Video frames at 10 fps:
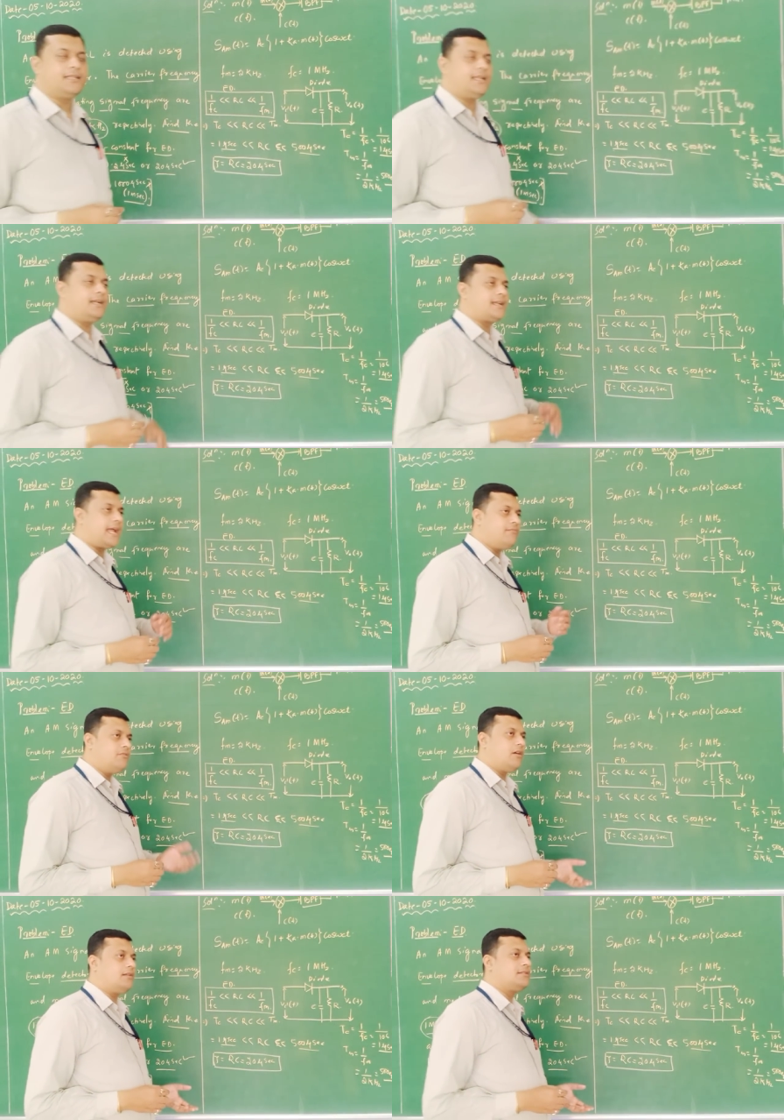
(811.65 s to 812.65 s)
the
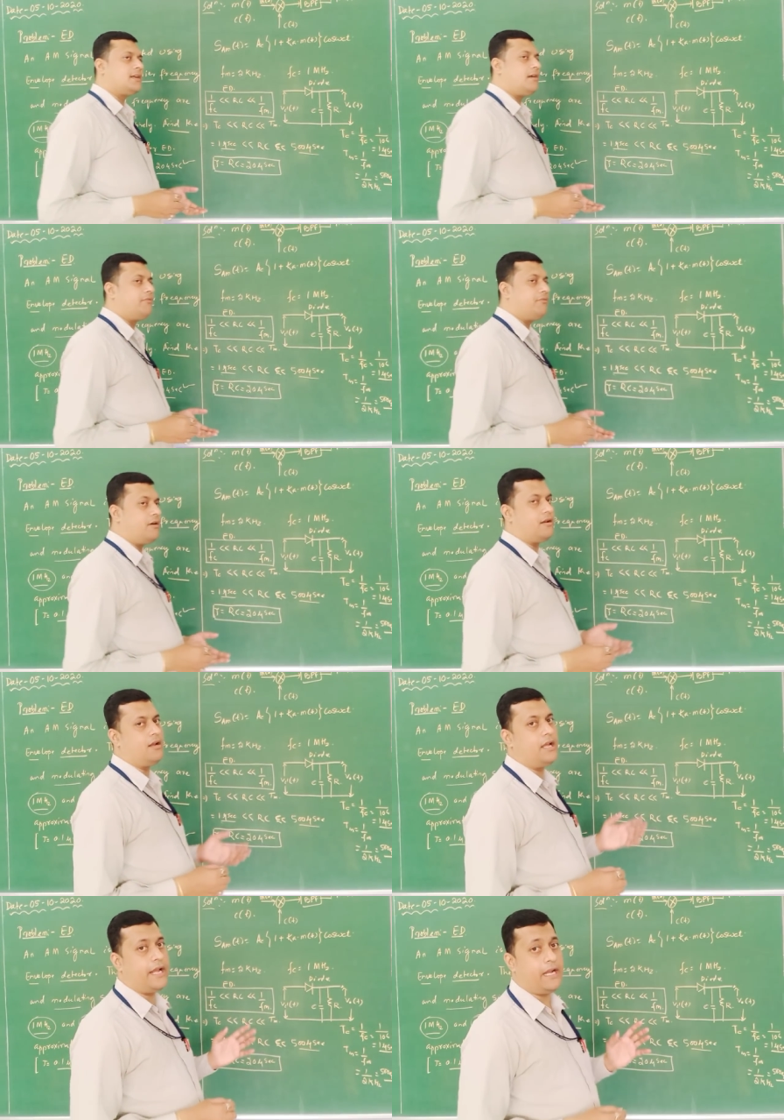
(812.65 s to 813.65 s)
time constant
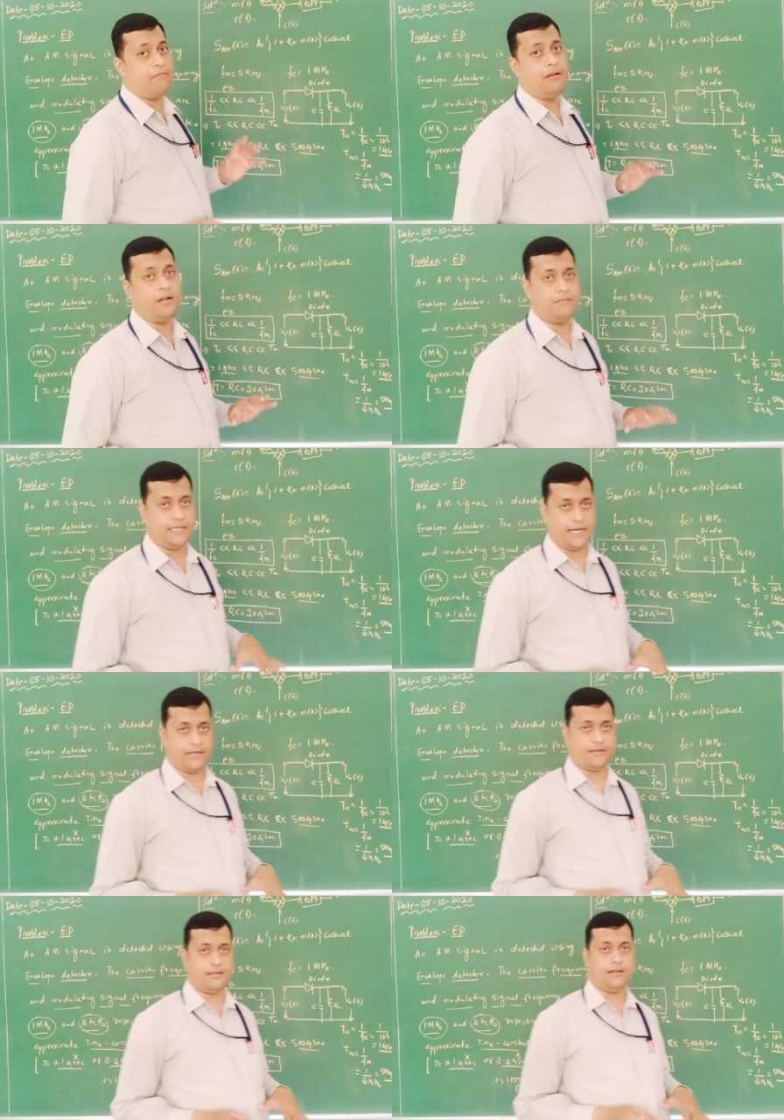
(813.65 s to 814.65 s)
for envelope
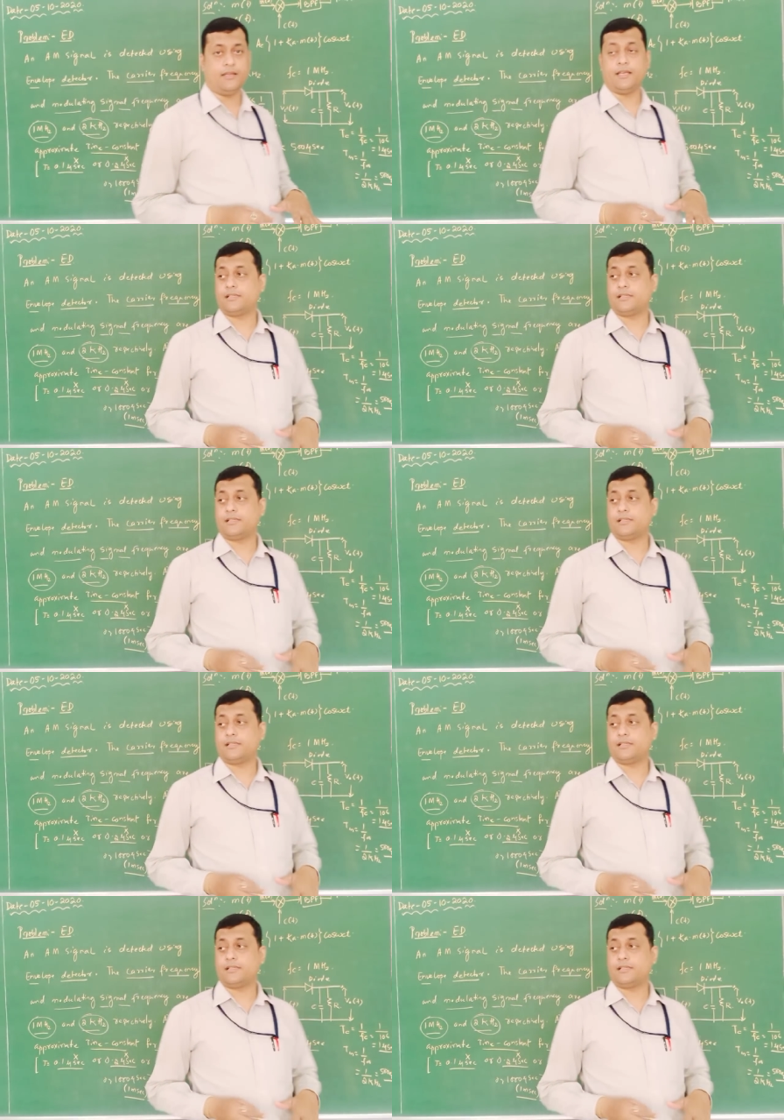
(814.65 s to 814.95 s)
detector.